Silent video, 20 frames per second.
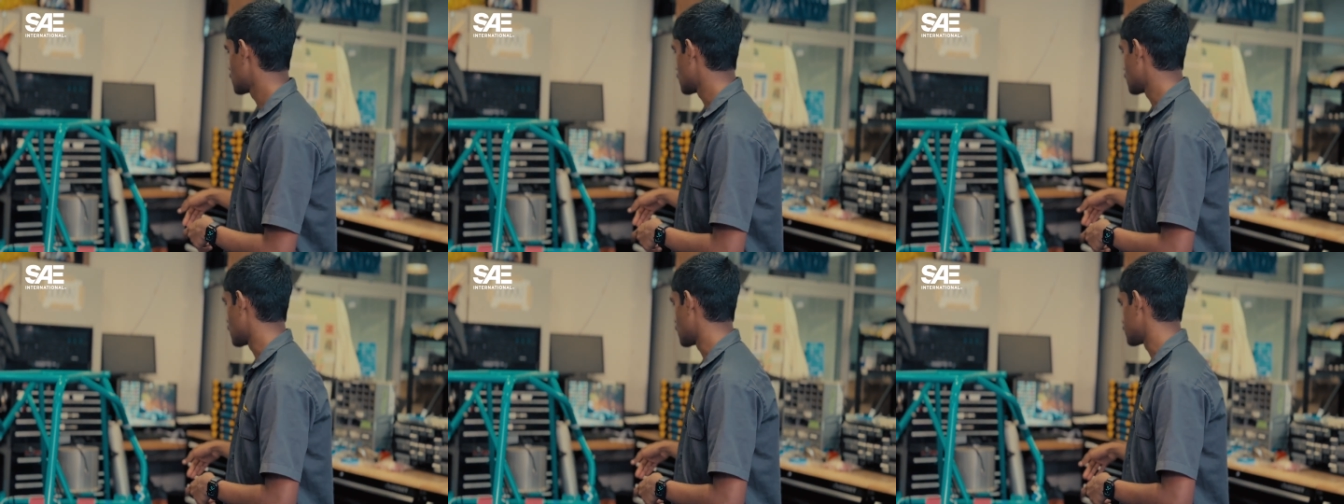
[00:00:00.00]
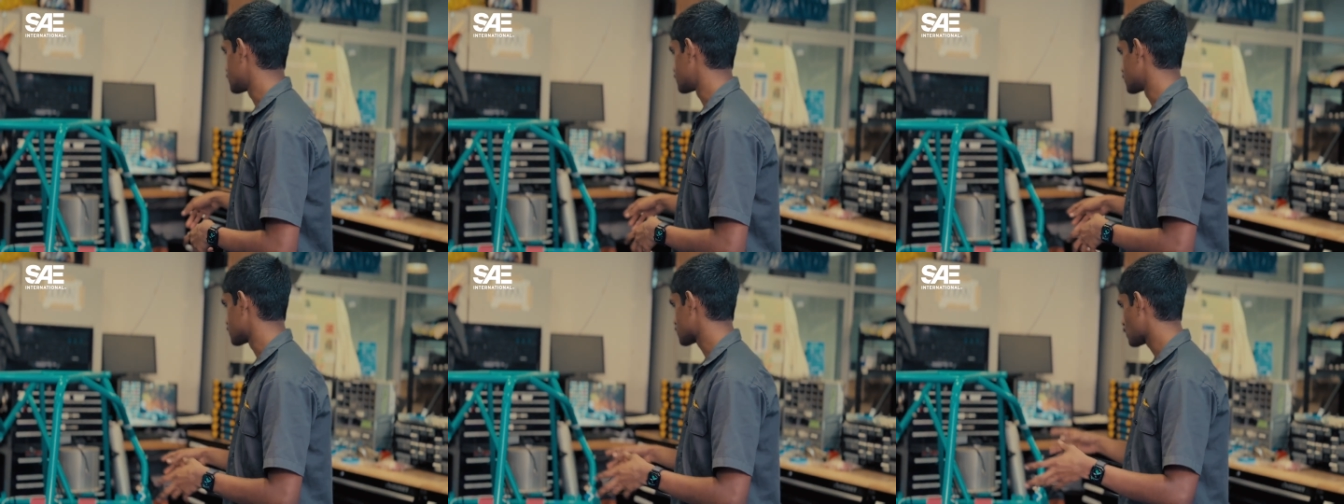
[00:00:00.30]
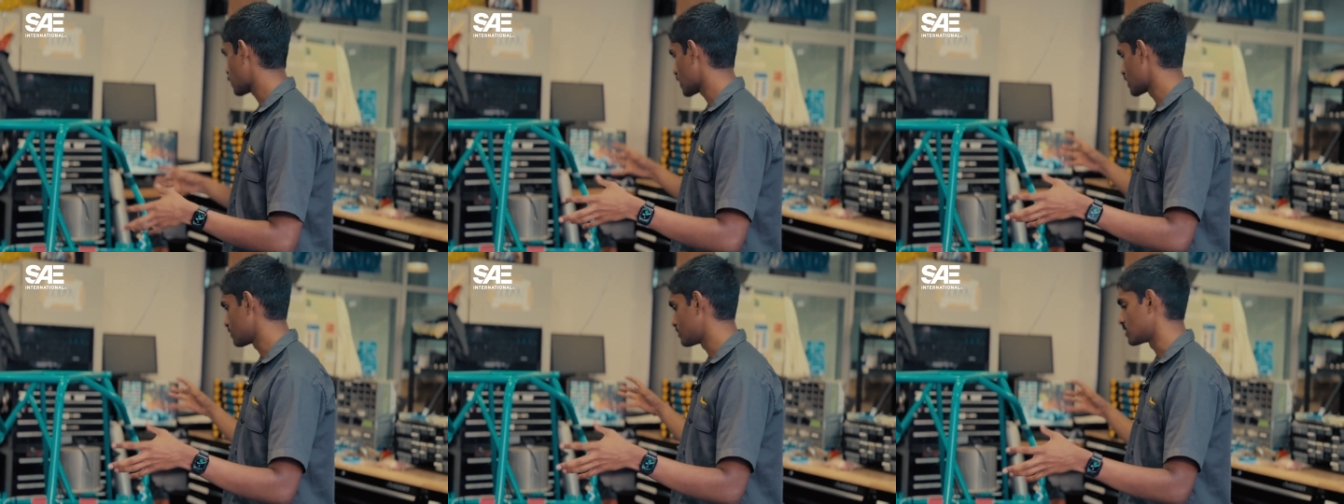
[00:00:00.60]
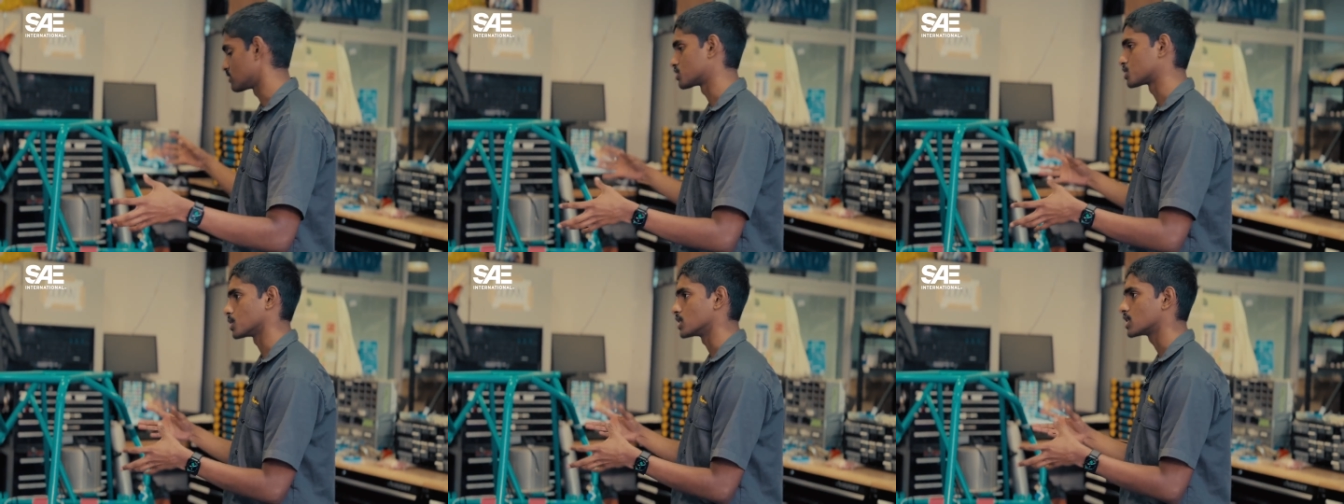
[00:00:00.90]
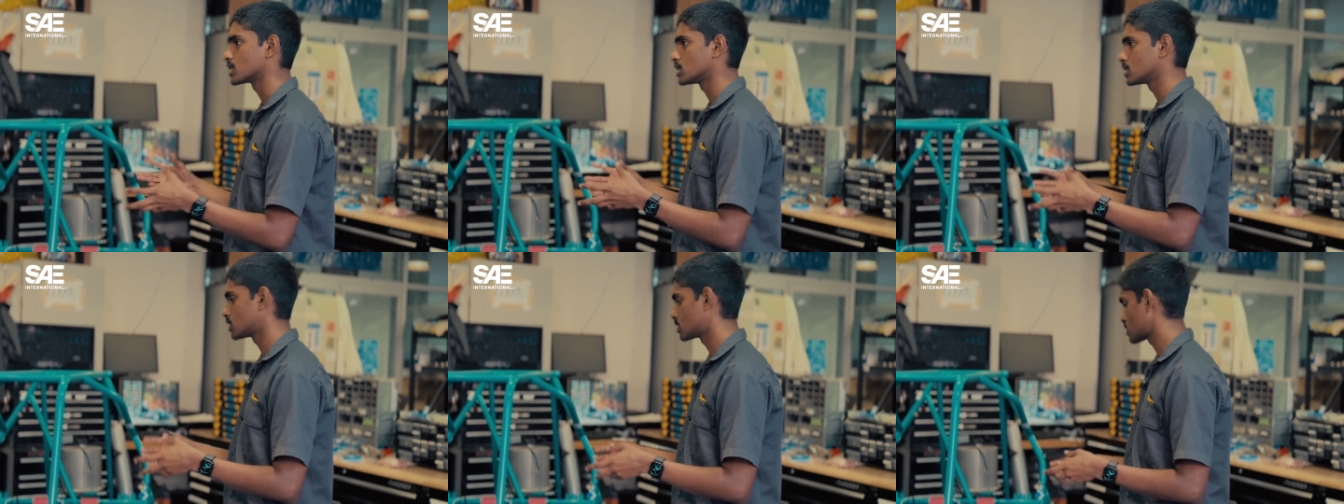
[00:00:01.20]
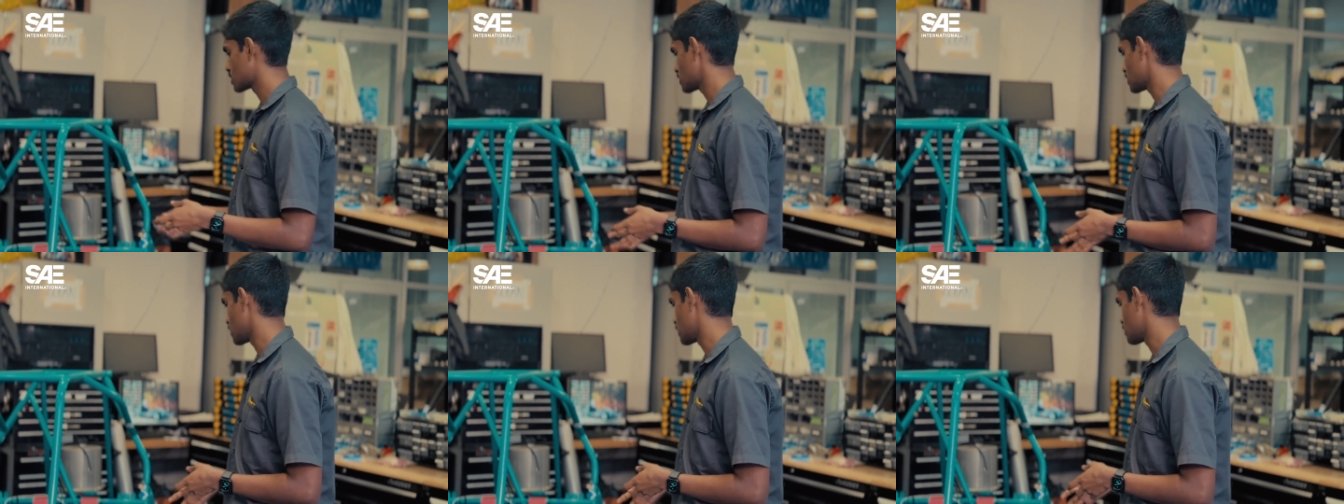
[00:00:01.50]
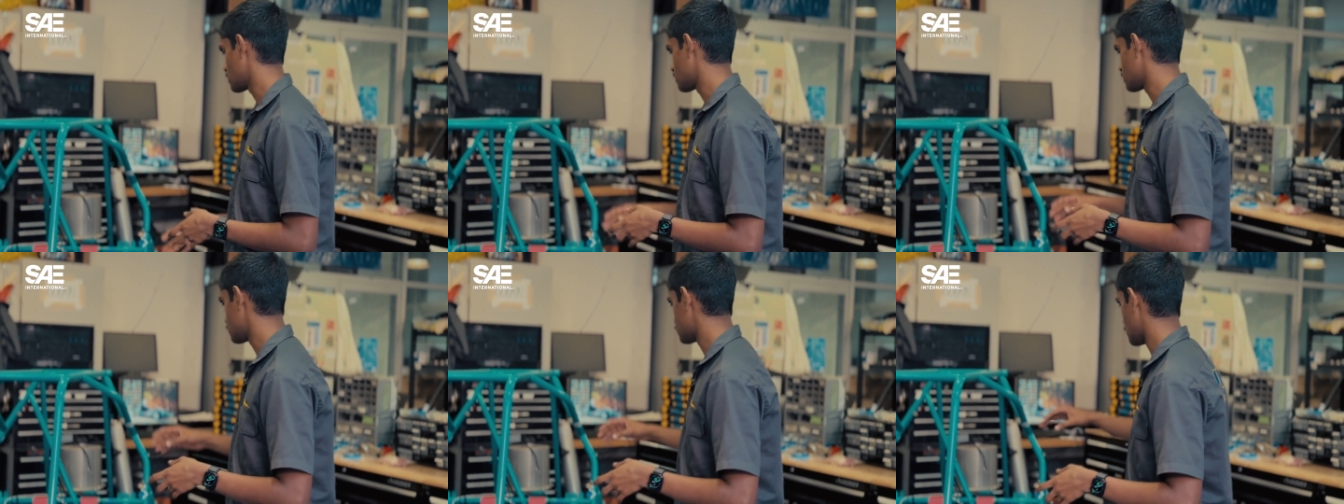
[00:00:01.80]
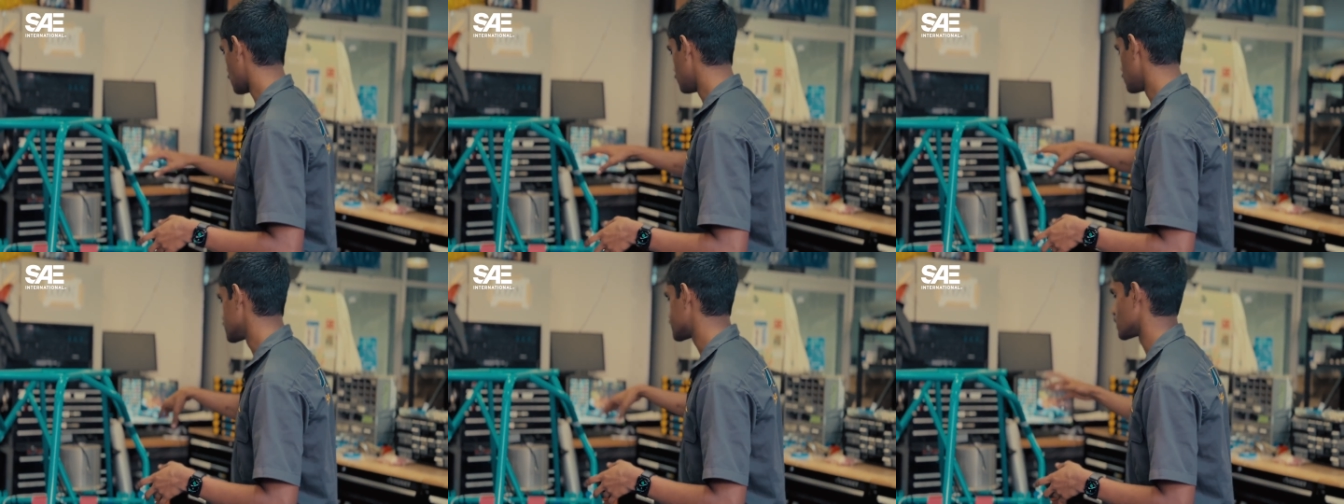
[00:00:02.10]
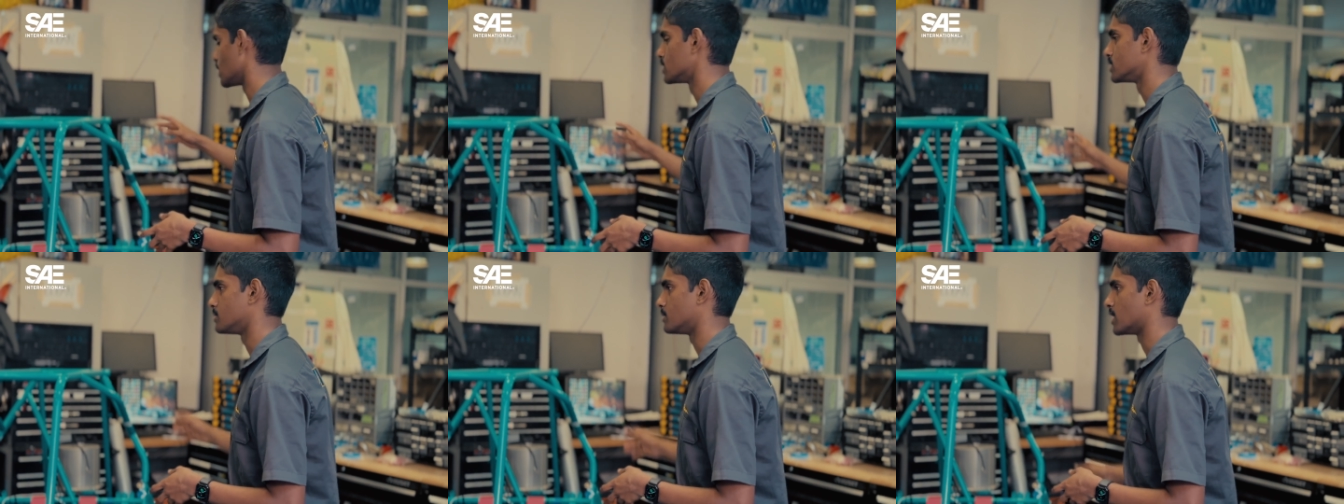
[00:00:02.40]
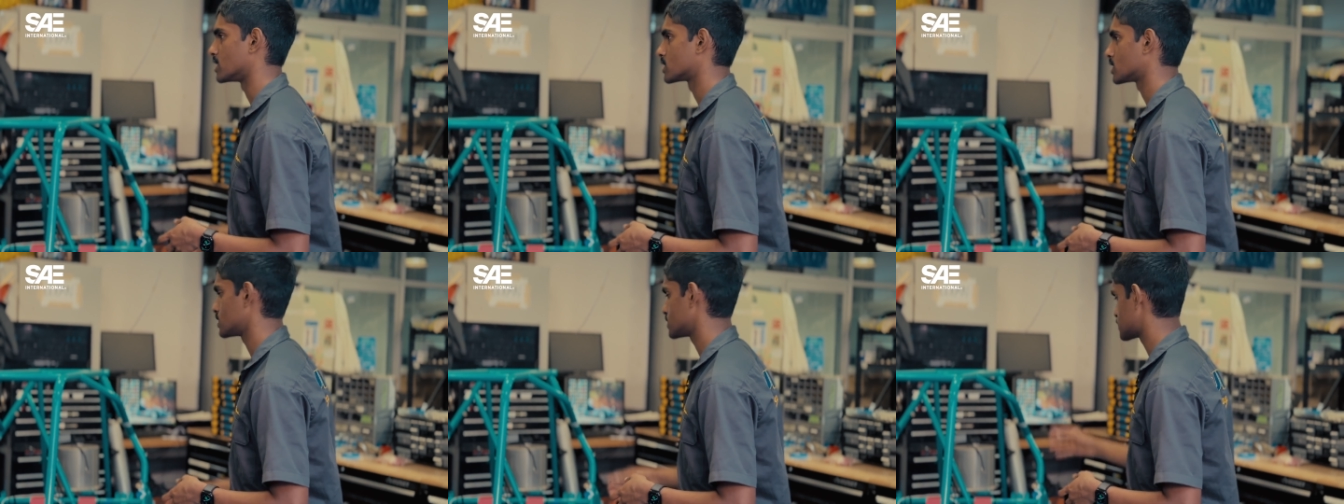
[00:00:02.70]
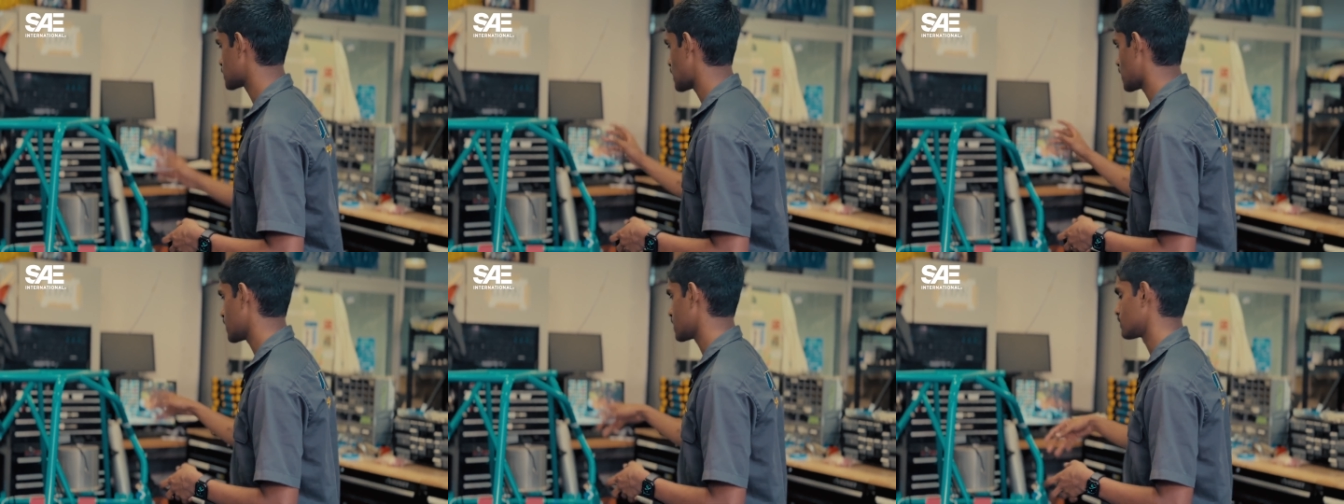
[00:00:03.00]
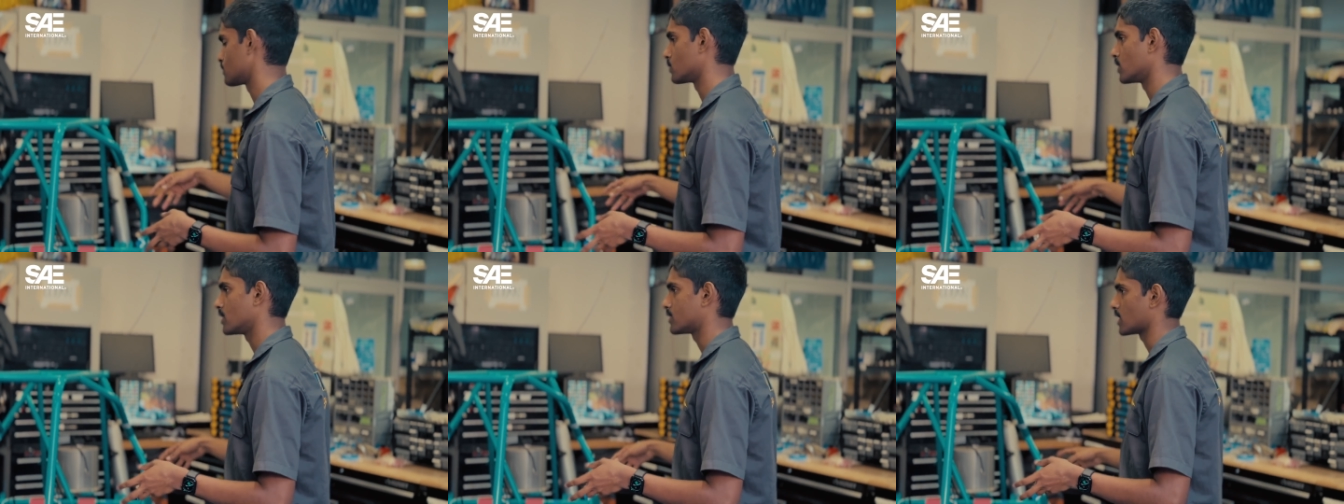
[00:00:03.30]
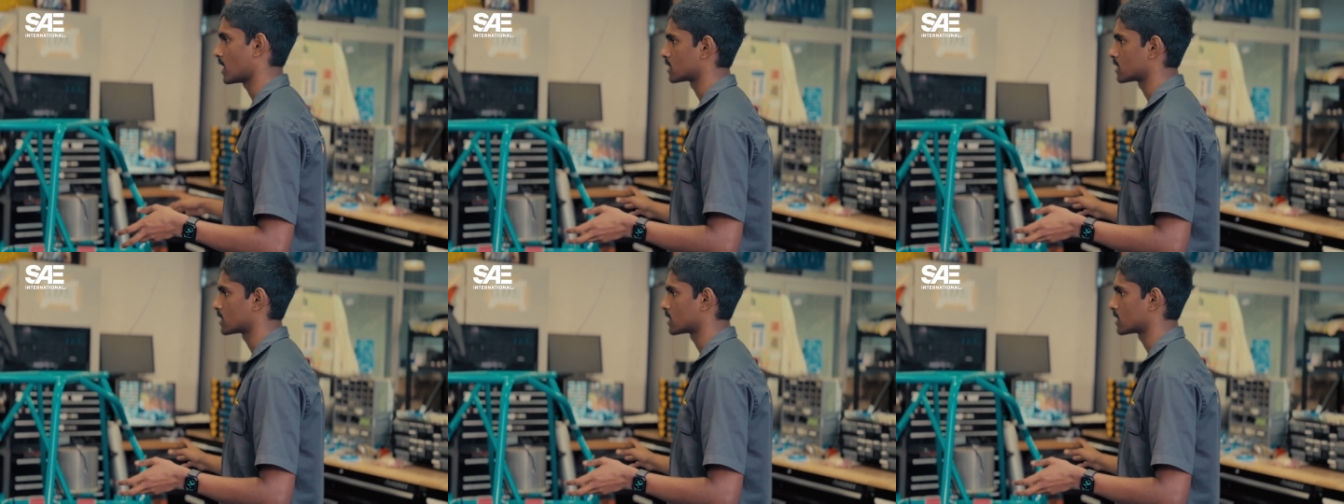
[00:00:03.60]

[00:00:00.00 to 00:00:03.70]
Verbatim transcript: uh, there's quite a bit of shrinkage in almost all dimensions height, width,